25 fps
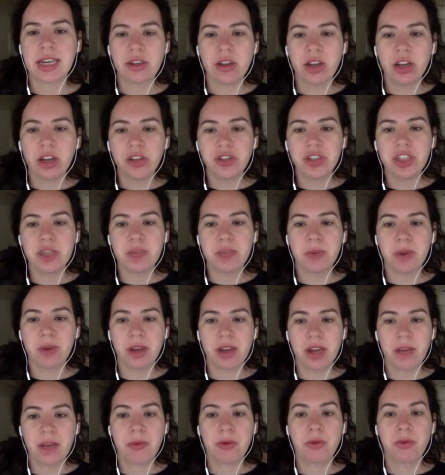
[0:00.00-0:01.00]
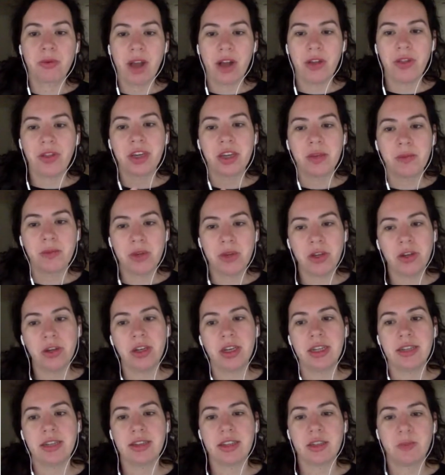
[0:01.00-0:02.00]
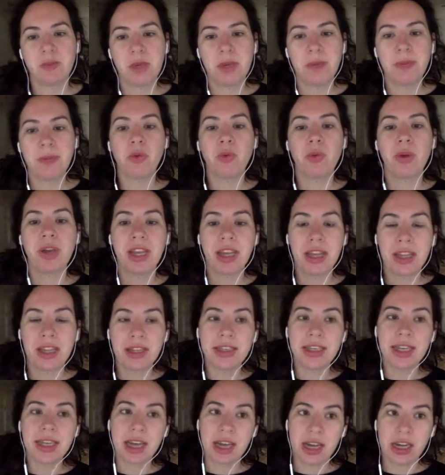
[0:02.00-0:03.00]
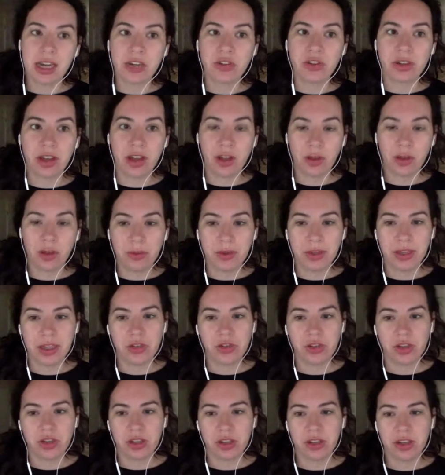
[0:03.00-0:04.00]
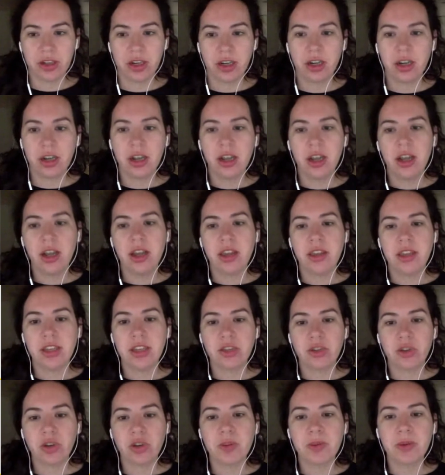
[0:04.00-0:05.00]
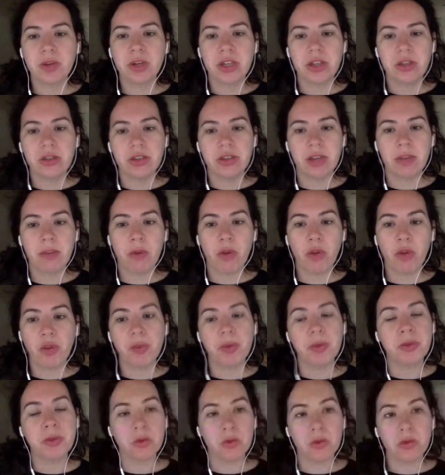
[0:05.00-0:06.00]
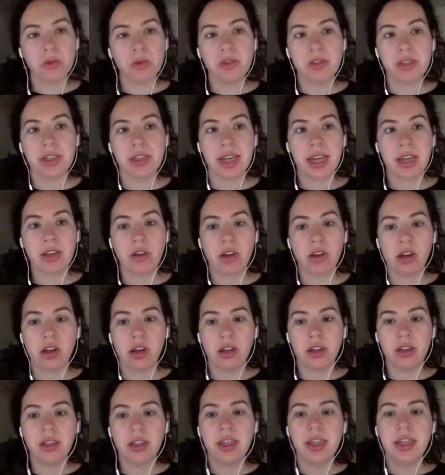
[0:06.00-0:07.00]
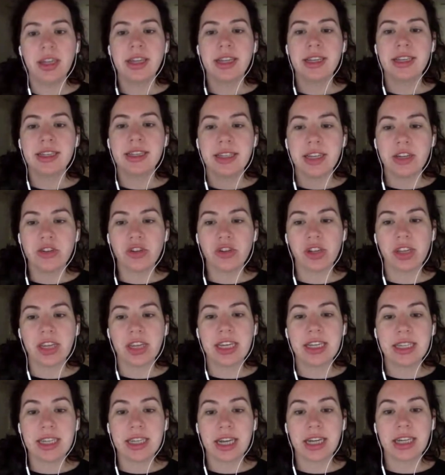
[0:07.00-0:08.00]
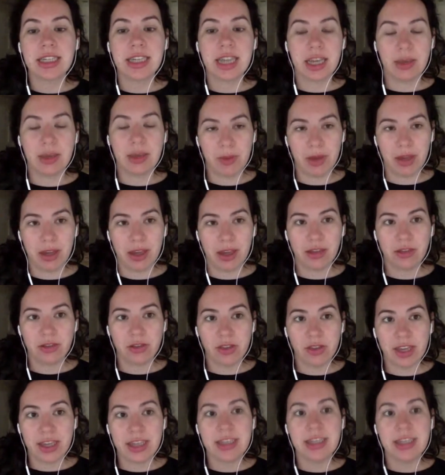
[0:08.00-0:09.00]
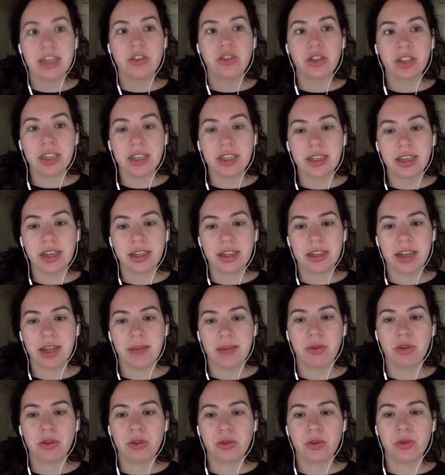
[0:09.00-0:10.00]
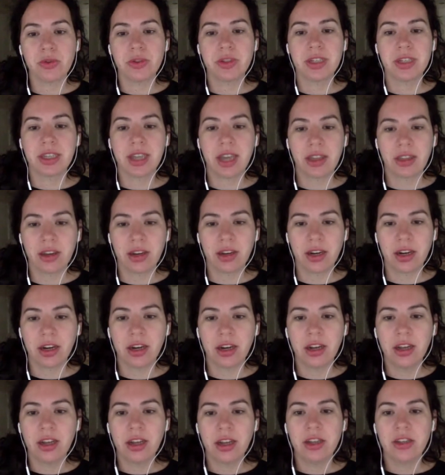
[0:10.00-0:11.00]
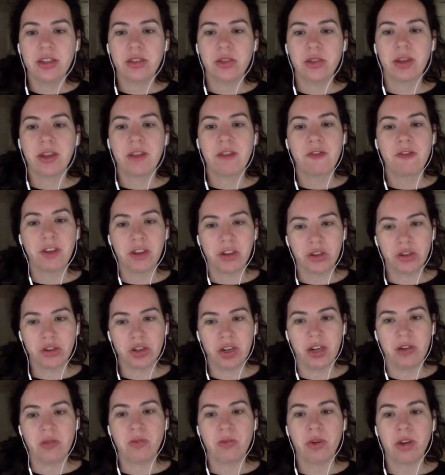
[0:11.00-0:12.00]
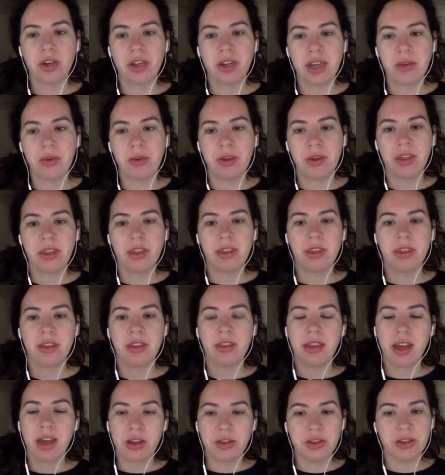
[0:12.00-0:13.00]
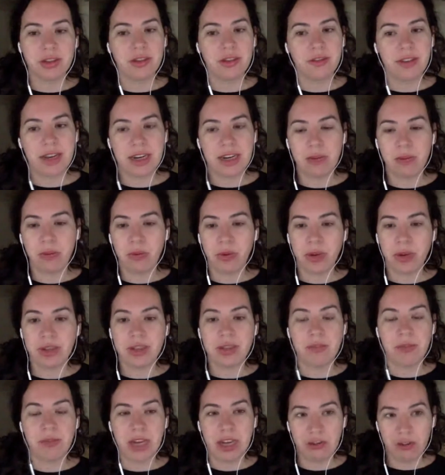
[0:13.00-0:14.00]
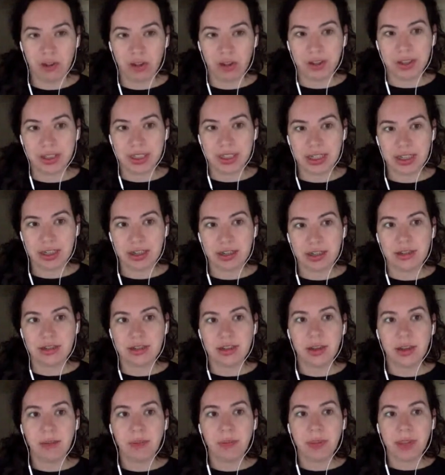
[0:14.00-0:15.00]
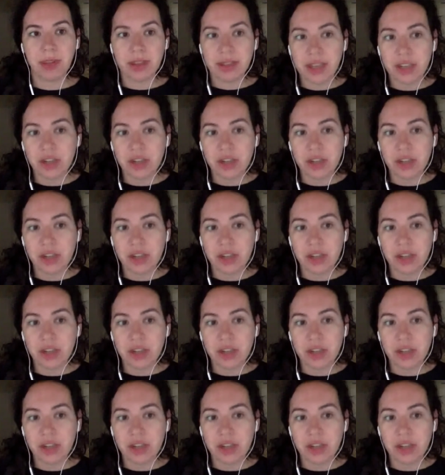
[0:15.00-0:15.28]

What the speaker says: The technology sprung up around the communities as people went into action helping each other. These groups are using multiple tools that I call digitally duct taping. So they digitally duct tape the tools together so it can function, working with thousands of data points and many volunteers.